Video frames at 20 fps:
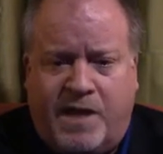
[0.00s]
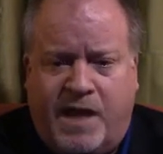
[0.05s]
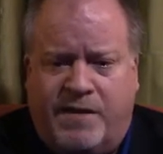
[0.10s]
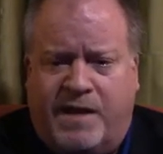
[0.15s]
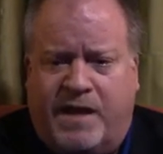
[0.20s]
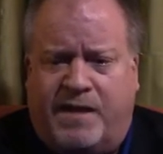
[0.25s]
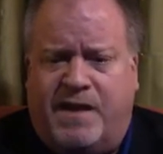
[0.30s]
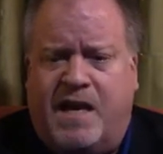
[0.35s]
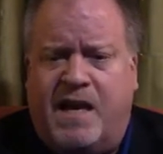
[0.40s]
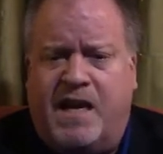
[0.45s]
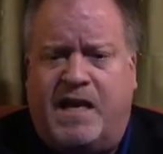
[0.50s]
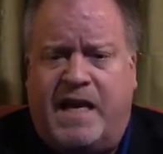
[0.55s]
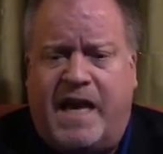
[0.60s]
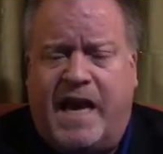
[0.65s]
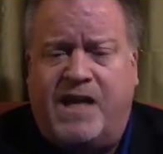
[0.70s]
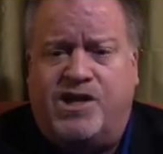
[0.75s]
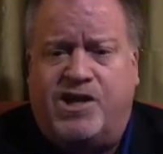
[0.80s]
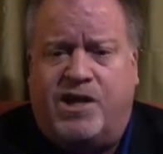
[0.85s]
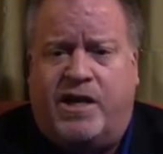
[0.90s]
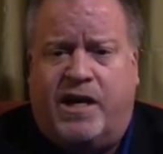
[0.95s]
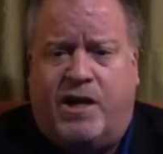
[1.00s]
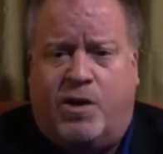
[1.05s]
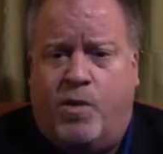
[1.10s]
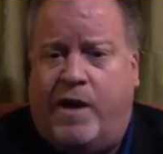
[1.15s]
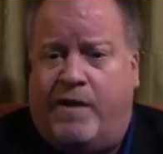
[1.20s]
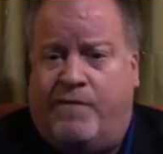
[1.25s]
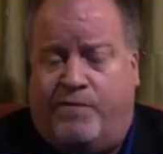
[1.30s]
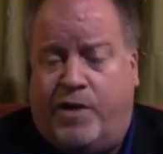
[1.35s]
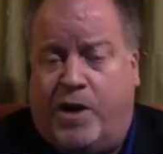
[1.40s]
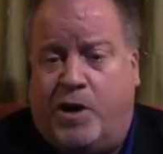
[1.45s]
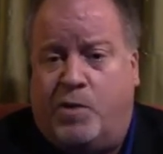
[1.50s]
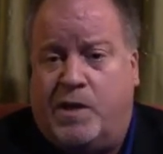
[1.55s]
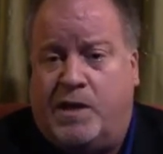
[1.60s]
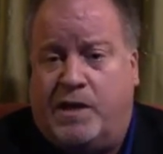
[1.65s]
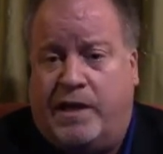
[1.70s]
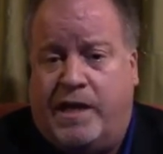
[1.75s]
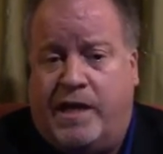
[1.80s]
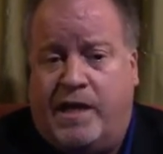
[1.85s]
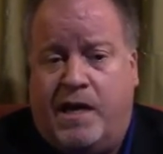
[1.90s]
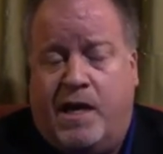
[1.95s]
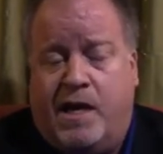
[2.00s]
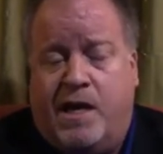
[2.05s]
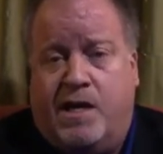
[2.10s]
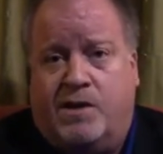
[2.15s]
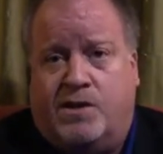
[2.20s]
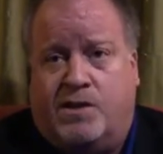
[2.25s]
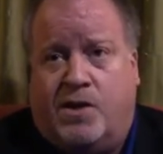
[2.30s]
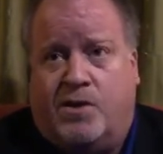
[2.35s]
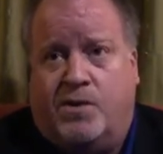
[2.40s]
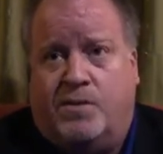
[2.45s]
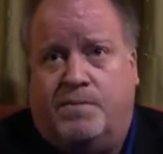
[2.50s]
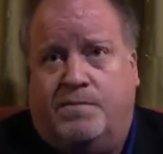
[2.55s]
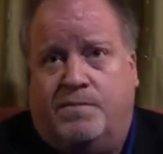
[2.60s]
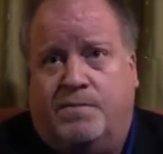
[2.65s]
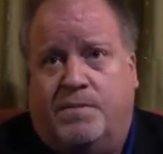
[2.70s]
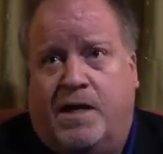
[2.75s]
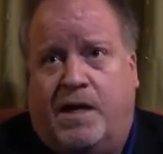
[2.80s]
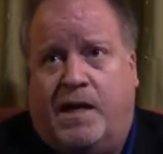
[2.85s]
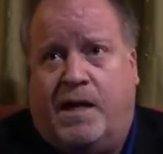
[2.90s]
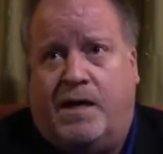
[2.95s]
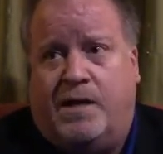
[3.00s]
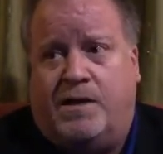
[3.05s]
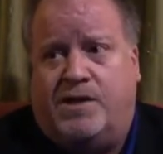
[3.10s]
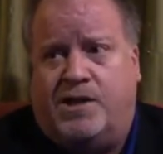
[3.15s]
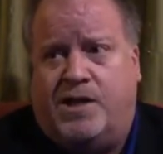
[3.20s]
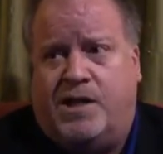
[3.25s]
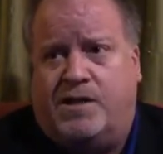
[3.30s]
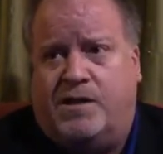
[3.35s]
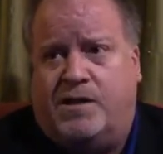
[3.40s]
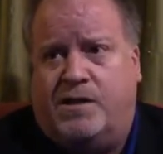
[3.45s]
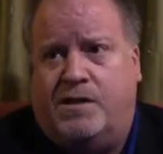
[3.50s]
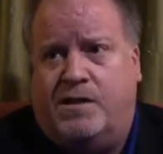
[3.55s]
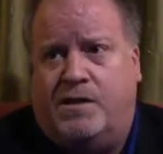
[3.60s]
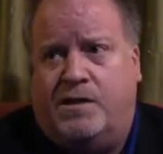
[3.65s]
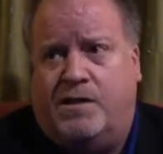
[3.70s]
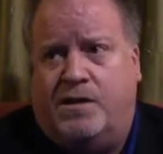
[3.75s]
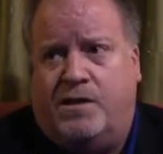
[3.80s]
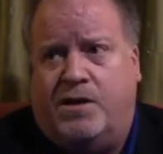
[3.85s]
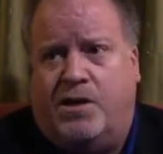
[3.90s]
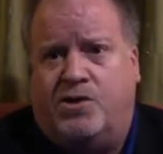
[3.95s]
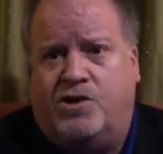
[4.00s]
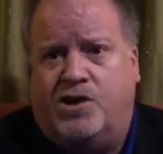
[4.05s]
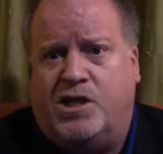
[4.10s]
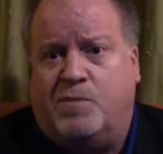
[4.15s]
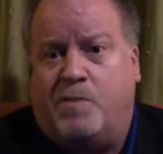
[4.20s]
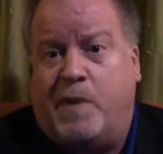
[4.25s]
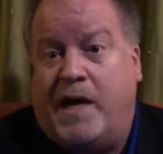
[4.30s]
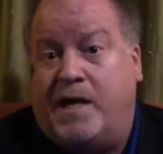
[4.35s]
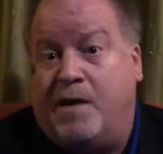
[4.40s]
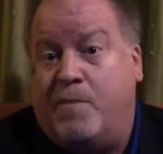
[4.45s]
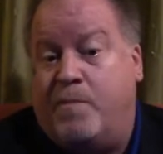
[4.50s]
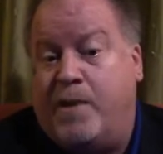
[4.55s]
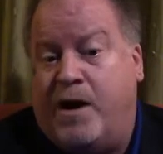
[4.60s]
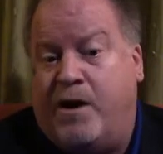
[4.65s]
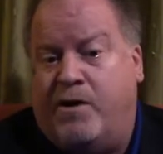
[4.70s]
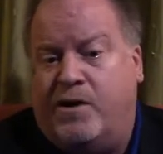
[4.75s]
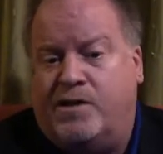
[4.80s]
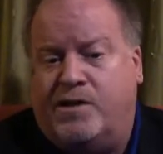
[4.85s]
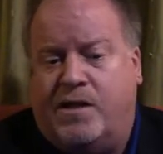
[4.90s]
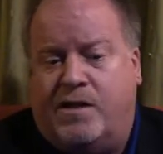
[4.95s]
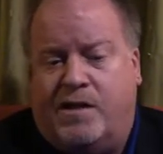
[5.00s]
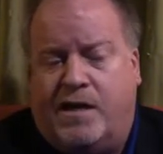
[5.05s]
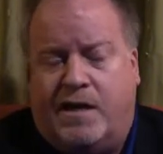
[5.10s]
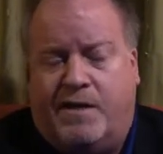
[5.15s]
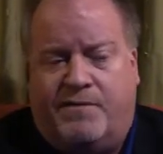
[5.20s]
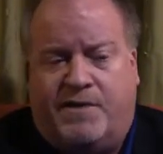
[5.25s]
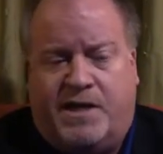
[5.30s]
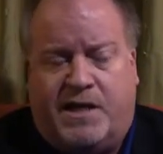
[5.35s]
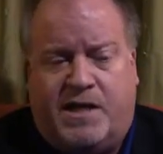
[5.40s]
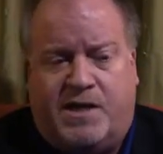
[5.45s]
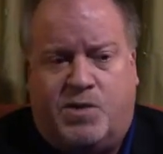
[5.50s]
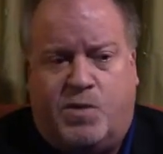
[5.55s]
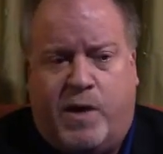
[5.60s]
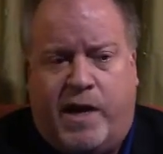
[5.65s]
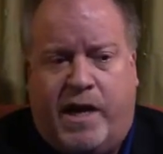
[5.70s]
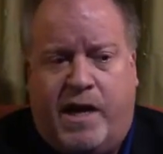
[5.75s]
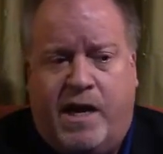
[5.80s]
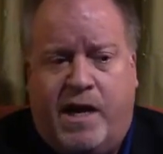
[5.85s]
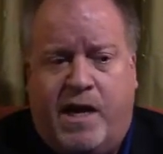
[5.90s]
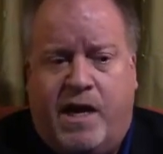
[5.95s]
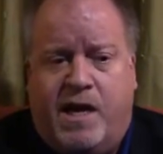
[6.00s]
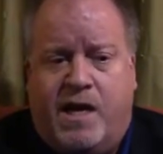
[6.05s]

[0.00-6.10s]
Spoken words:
that they engage in it quite frequently. So just by comparison, think of it this way.